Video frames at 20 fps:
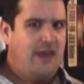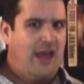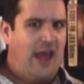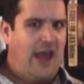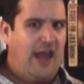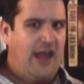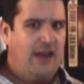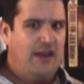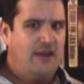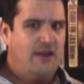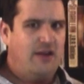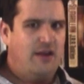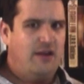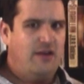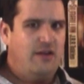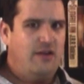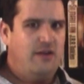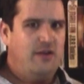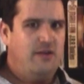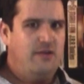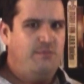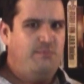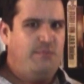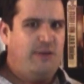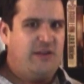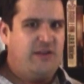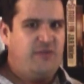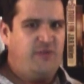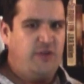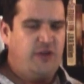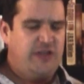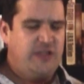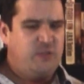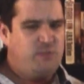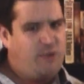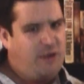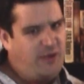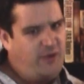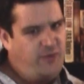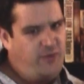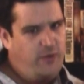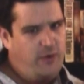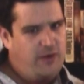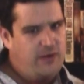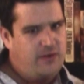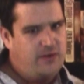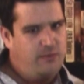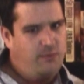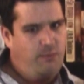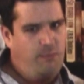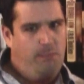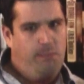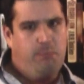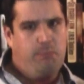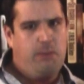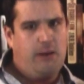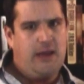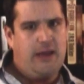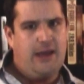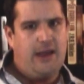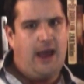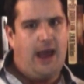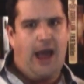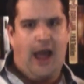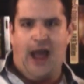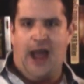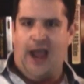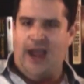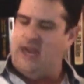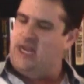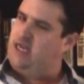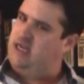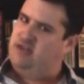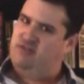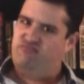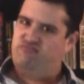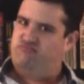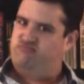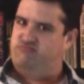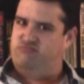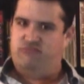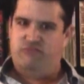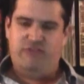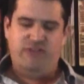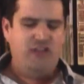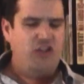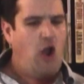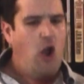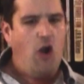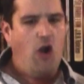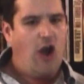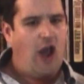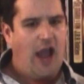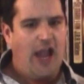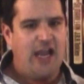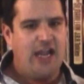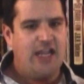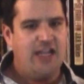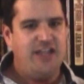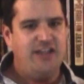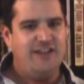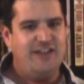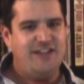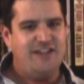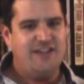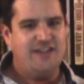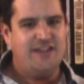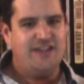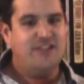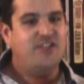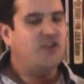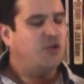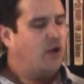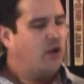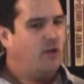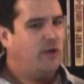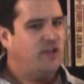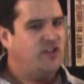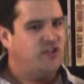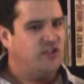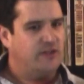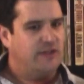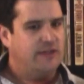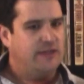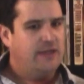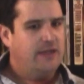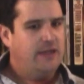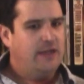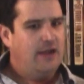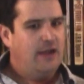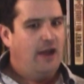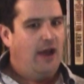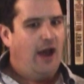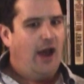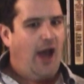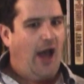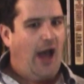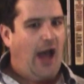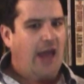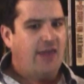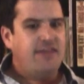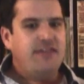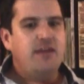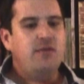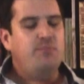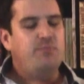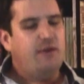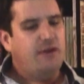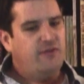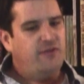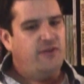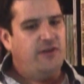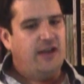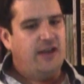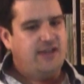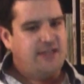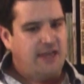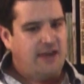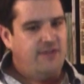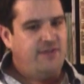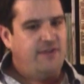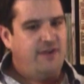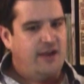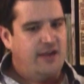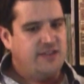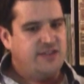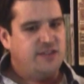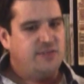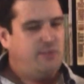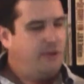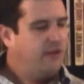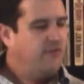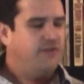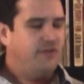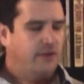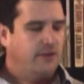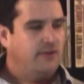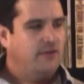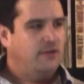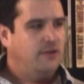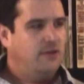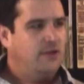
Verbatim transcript: that Bigfoot is Bigfoot, but I no, I. Th- that's a great question. I think Bigfoot identifies as Bigfoot.